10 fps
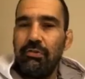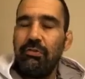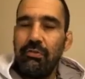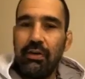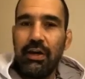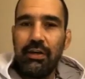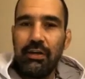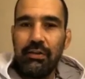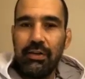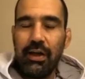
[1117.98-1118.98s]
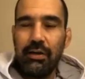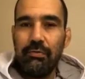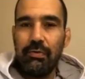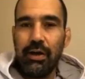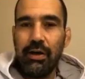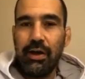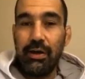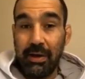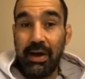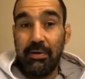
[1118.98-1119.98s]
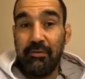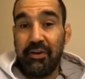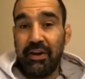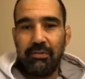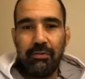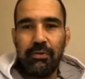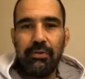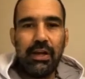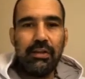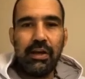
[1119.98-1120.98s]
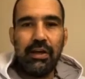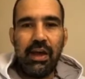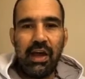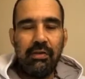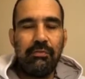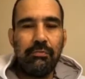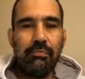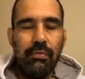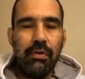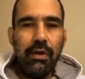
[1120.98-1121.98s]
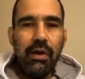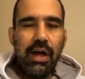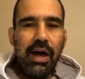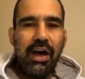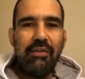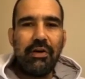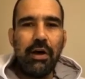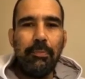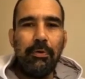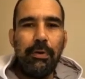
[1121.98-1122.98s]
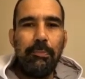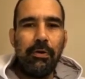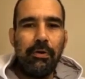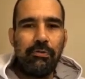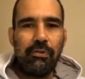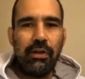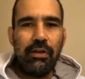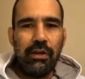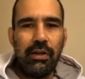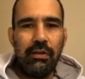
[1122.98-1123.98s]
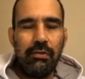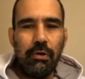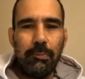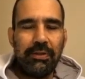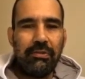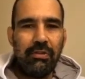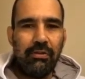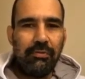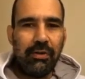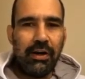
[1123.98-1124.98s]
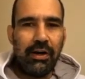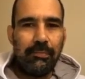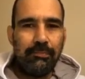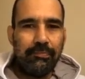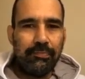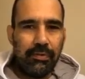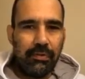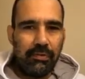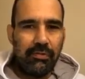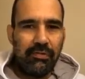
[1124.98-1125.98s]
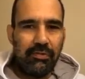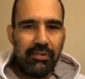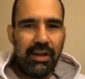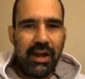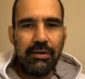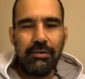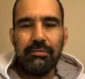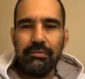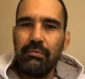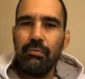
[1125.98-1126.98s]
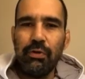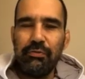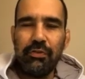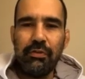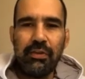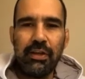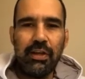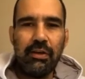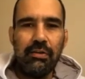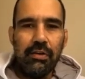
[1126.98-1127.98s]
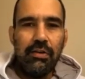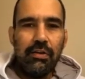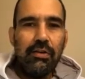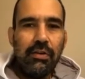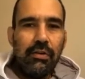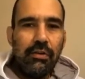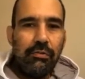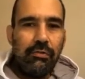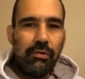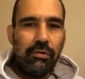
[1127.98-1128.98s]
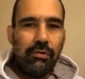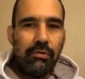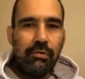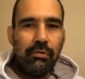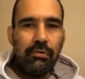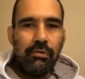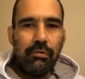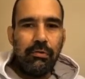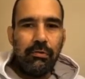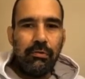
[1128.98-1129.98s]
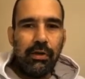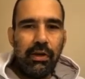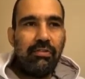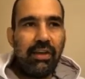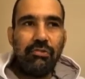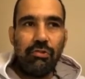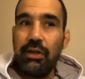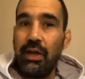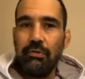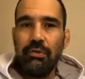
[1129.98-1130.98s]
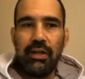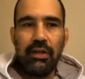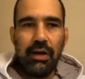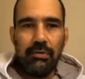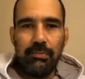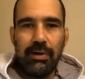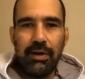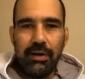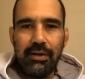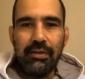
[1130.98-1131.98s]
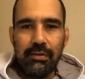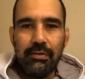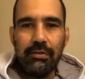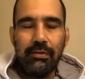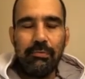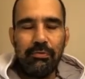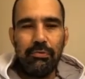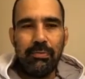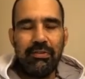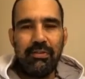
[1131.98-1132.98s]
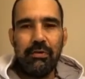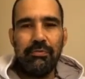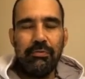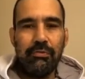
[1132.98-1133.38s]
So I'm effective on that. I have couple ippons in competitive scenario with this takedown. Yeah. So it's actually a good takedown to myself.